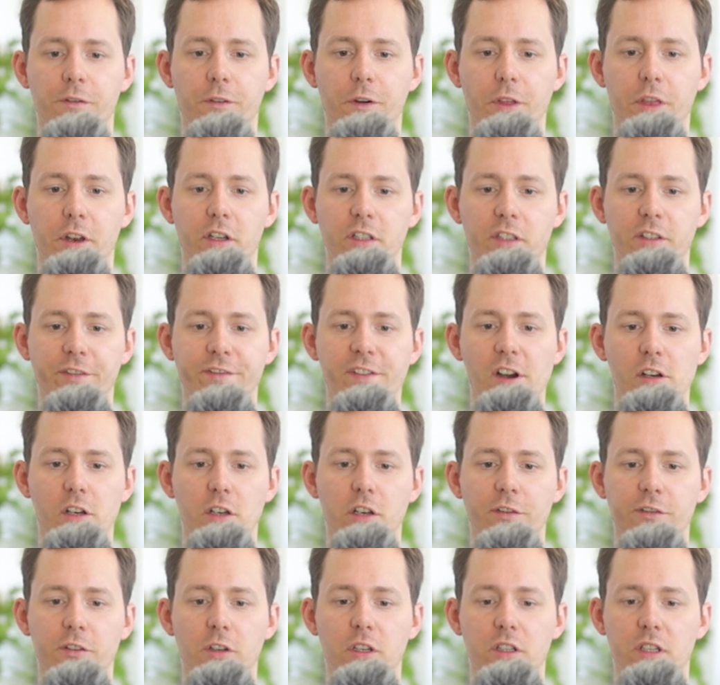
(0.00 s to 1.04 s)
for there is a fountain
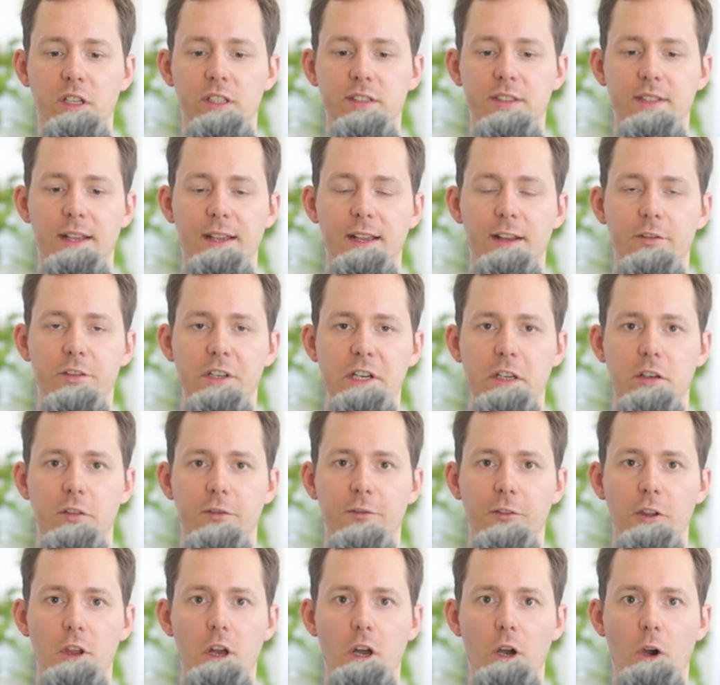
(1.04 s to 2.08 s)
of goodness ever to
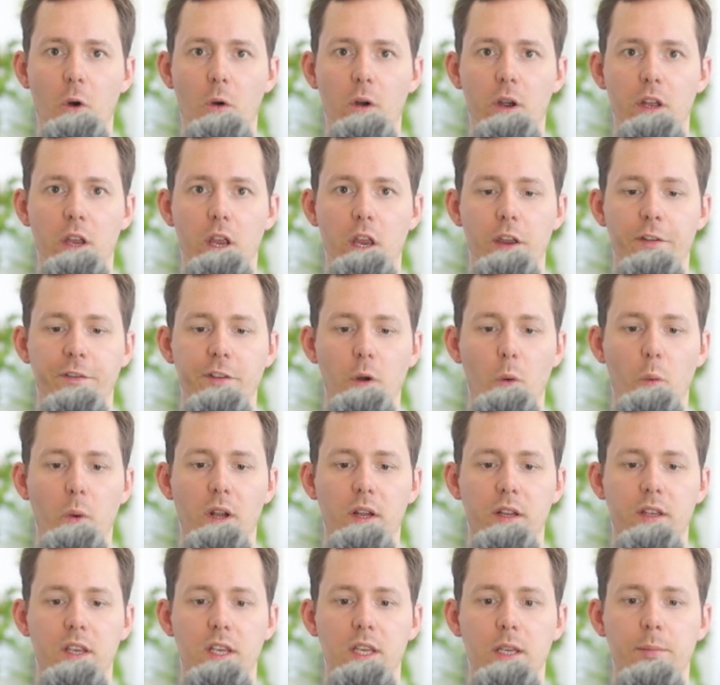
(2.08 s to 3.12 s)
flow if you
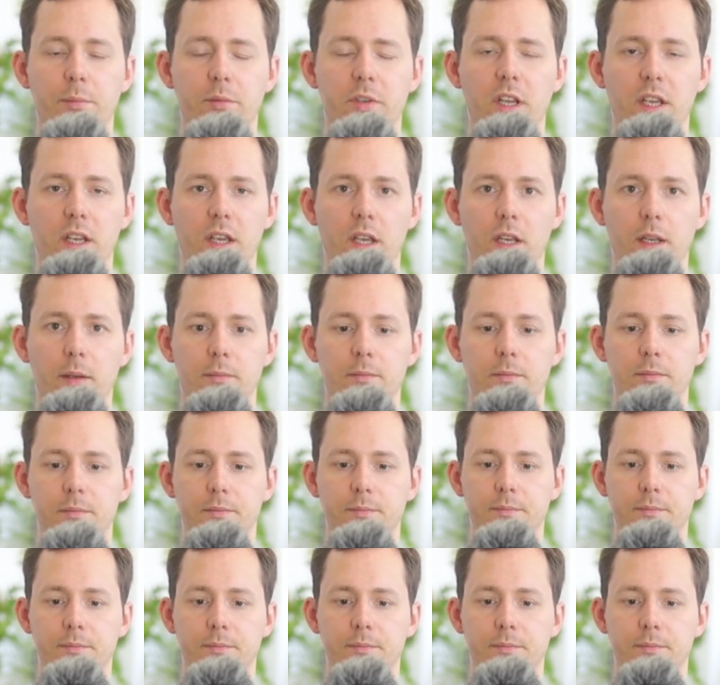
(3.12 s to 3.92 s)
will keep digging.